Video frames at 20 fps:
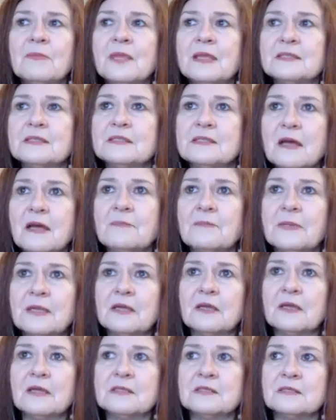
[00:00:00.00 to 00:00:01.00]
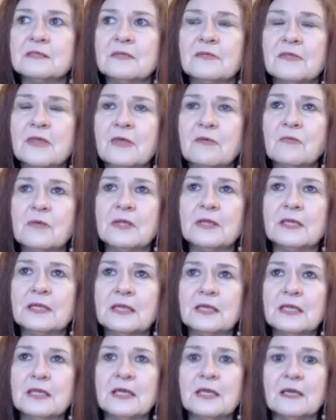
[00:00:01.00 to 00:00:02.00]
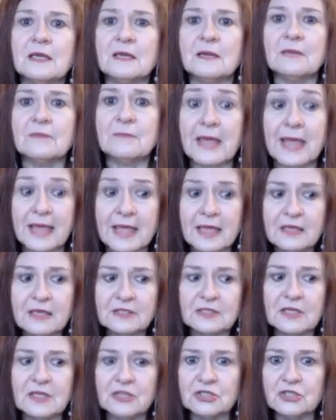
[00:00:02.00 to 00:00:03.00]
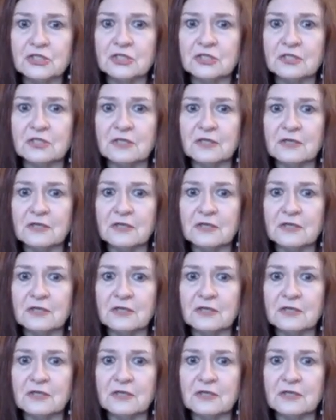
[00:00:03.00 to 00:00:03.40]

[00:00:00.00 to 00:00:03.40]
it's not because they really can't pay attention.